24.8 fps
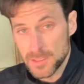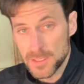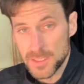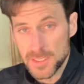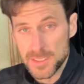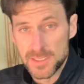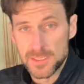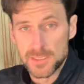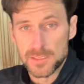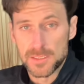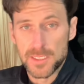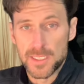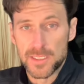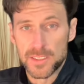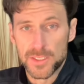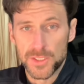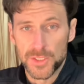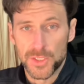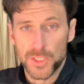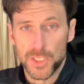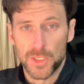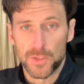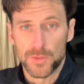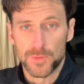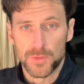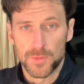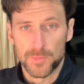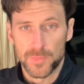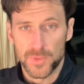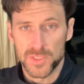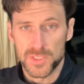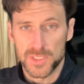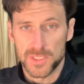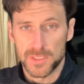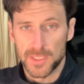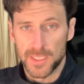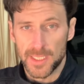is, you know, the
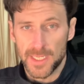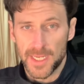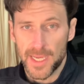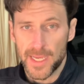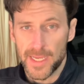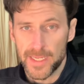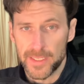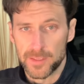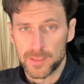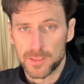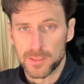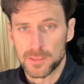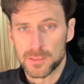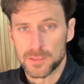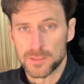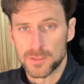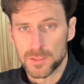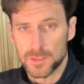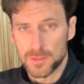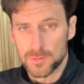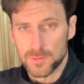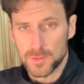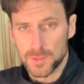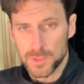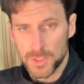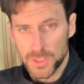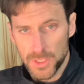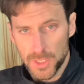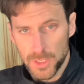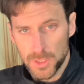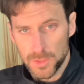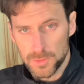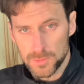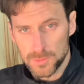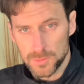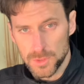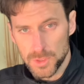person that I, you
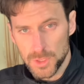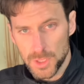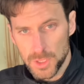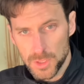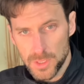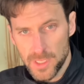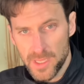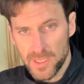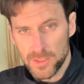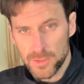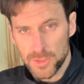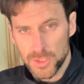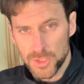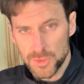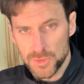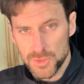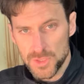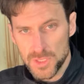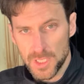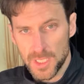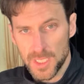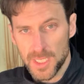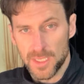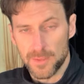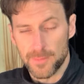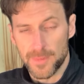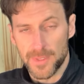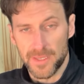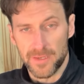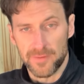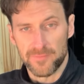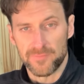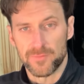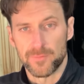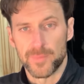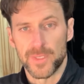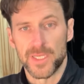know, use a lot of my
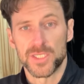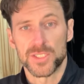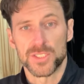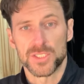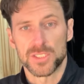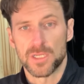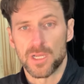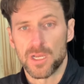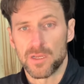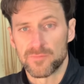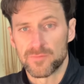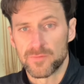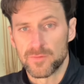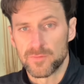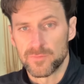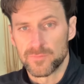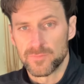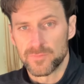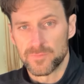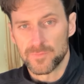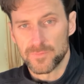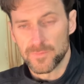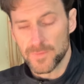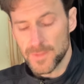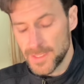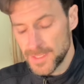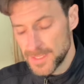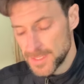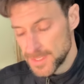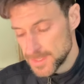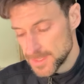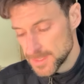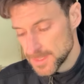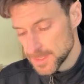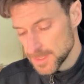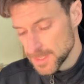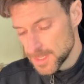information off of
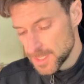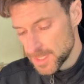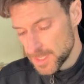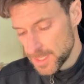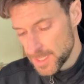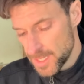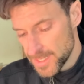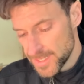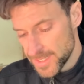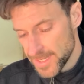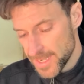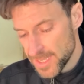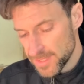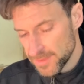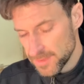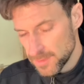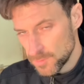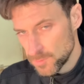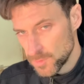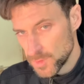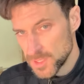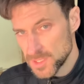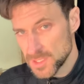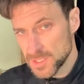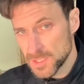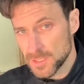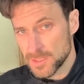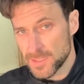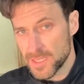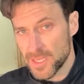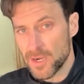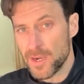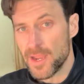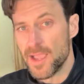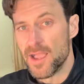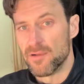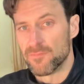is uh, Cathie Wood.
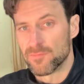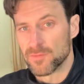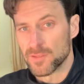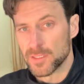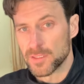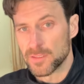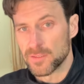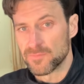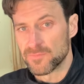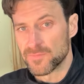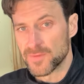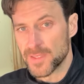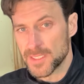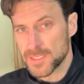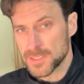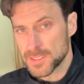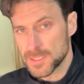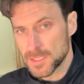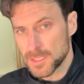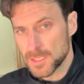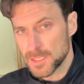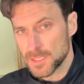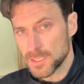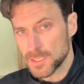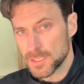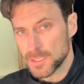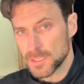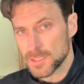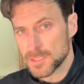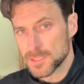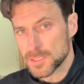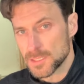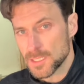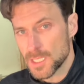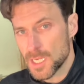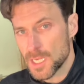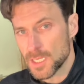They're heavily invested into this
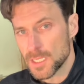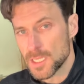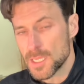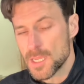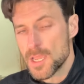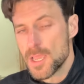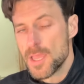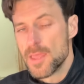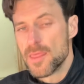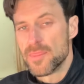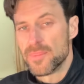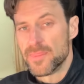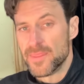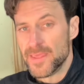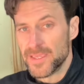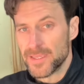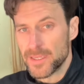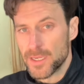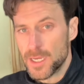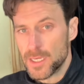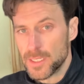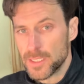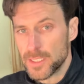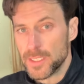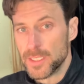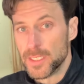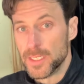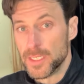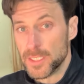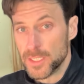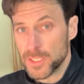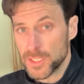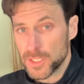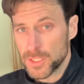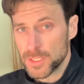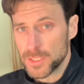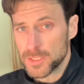stock. They got in at a
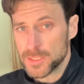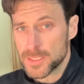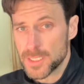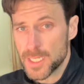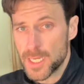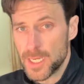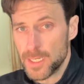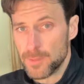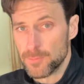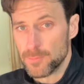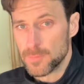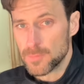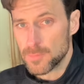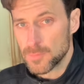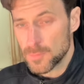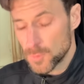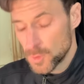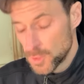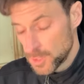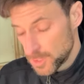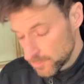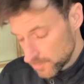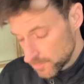good time when it